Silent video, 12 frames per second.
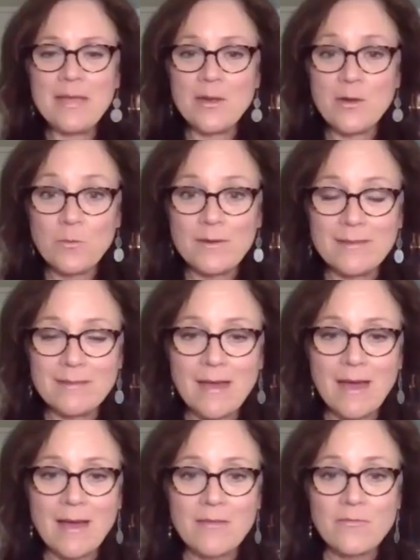here with
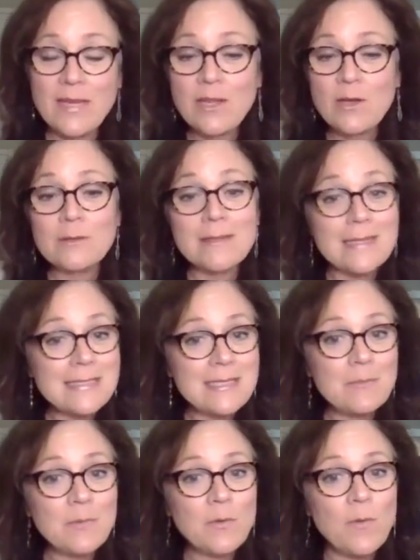video lesson
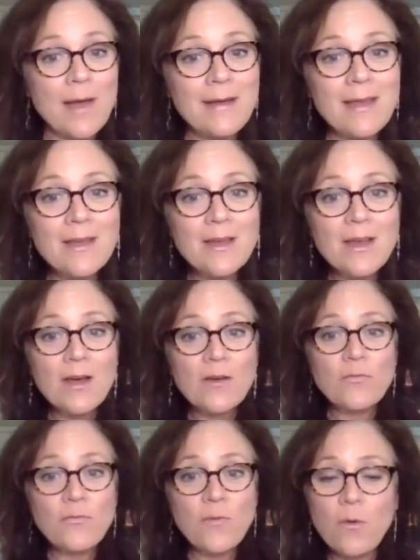number 1
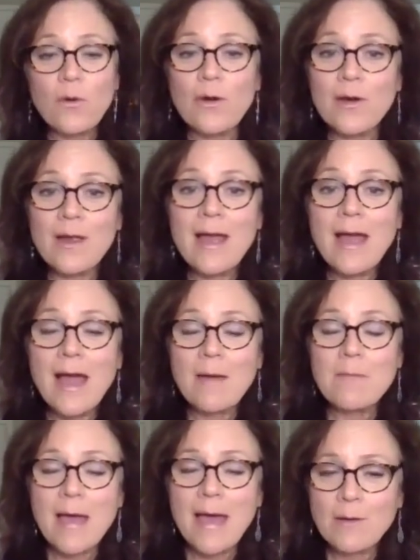for
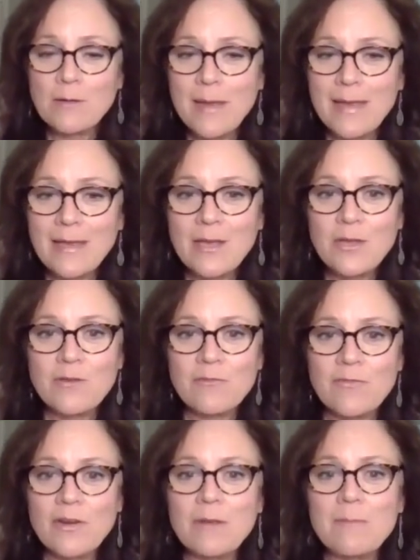how to make your
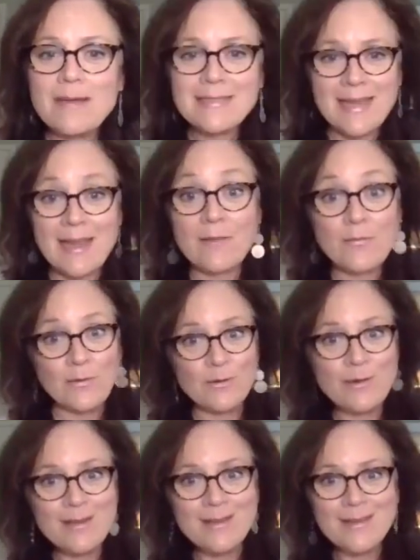very best
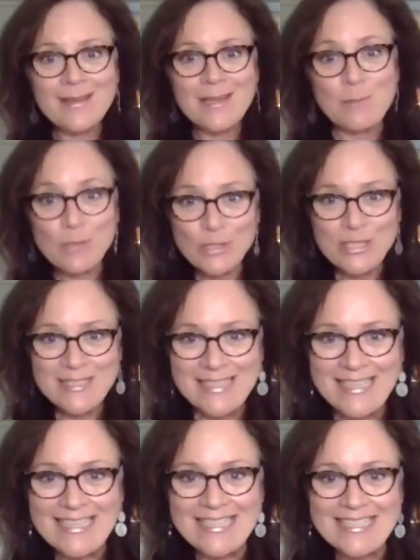ever emergency
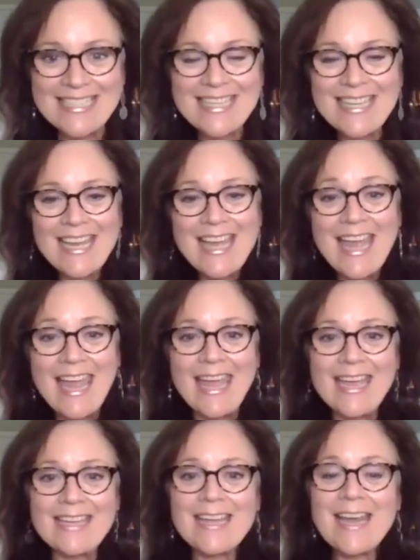kit.
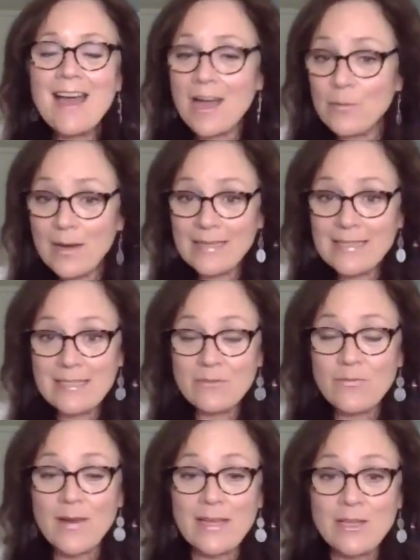And I would like to
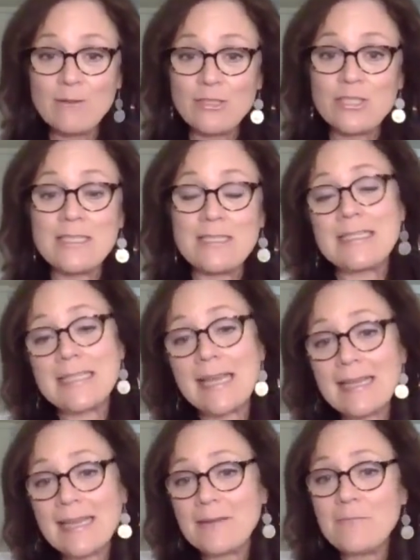invite you just to
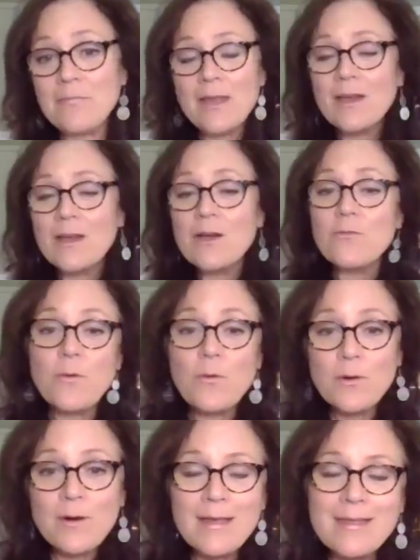settle in
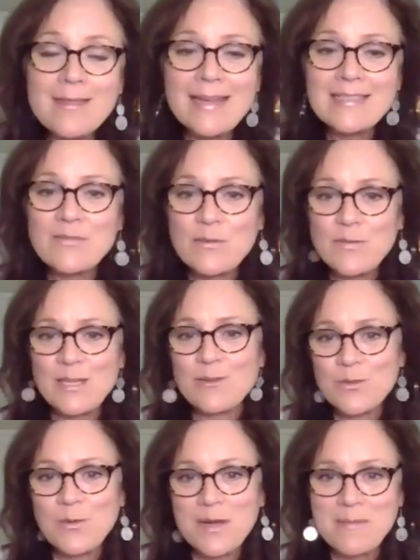for the next 15
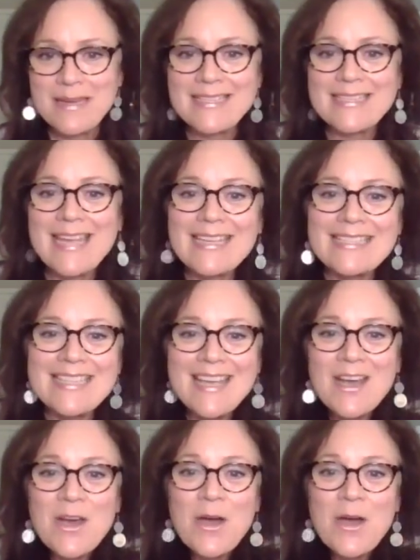or 20 minutes as